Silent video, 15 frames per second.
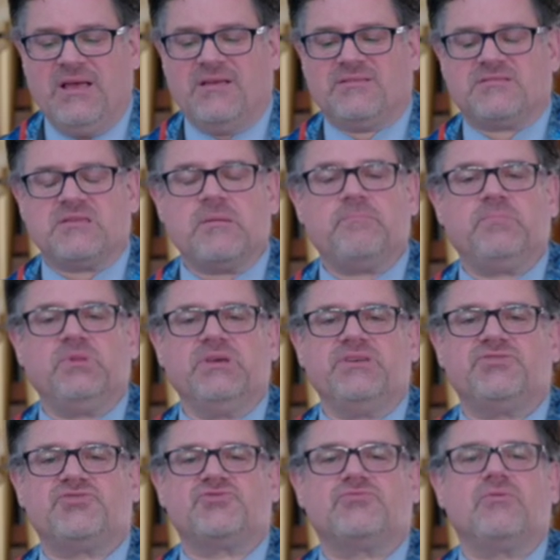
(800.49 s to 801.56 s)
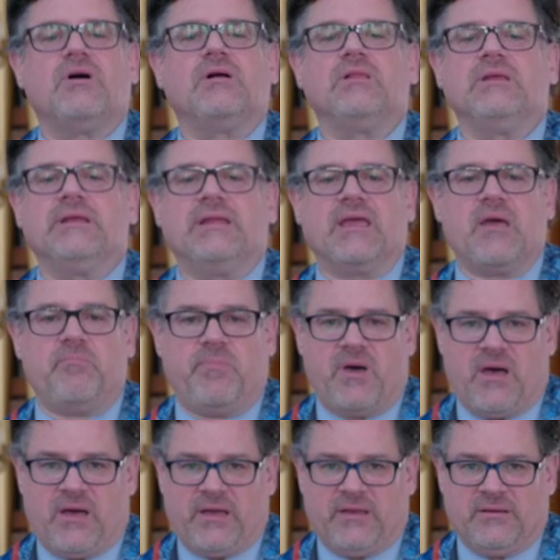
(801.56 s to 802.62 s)
simply struggling to get
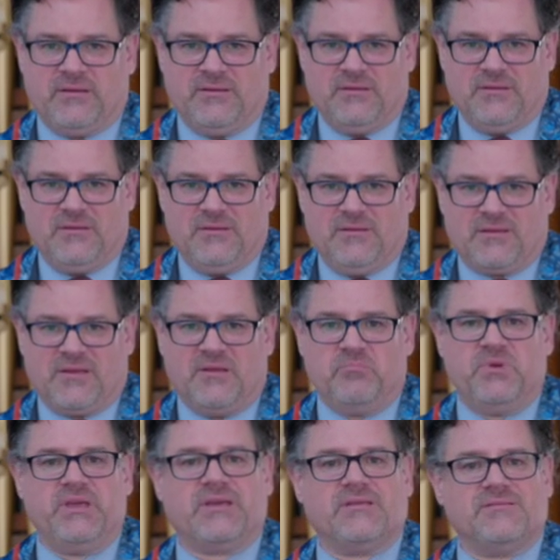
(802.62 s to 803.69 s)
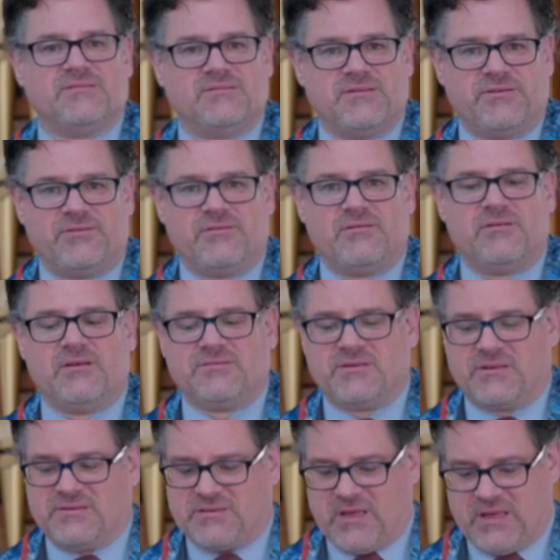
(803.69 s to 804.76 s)
by can be considered a
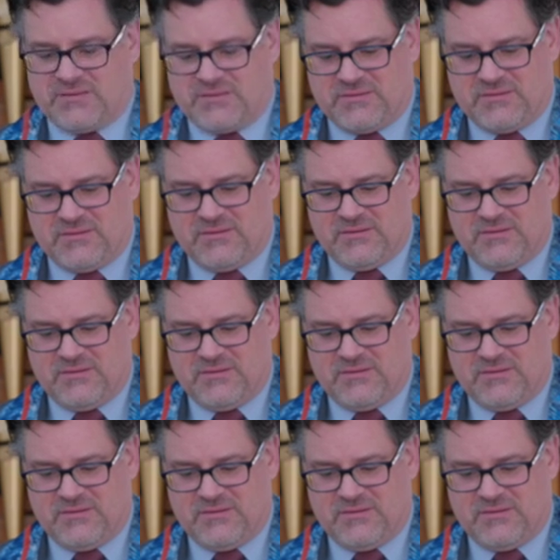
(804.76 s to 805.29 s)
success.